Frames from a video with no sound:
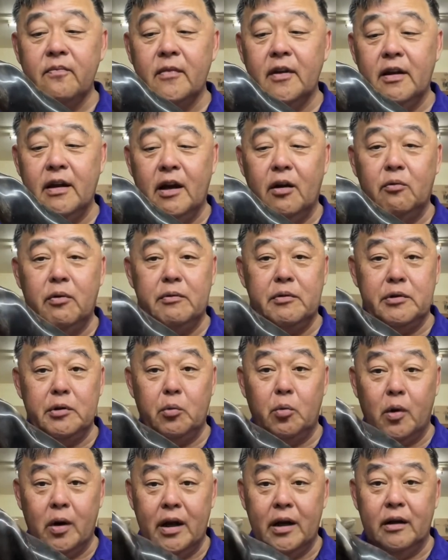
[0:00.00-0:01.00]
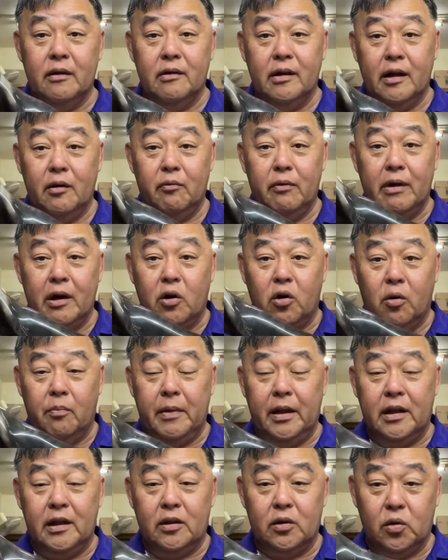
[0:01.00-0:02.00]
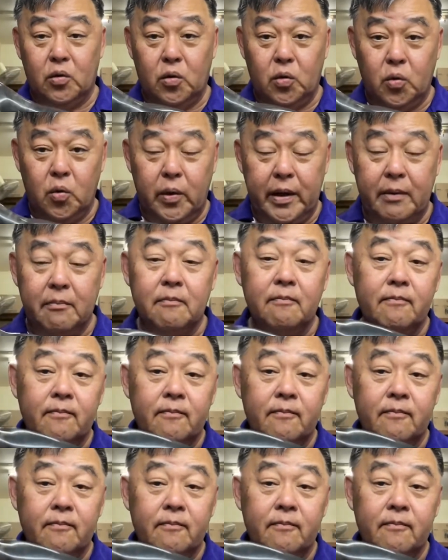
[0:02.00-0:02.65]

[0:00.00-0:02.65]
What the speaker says: Yeah, if you want, and we are committed to do it,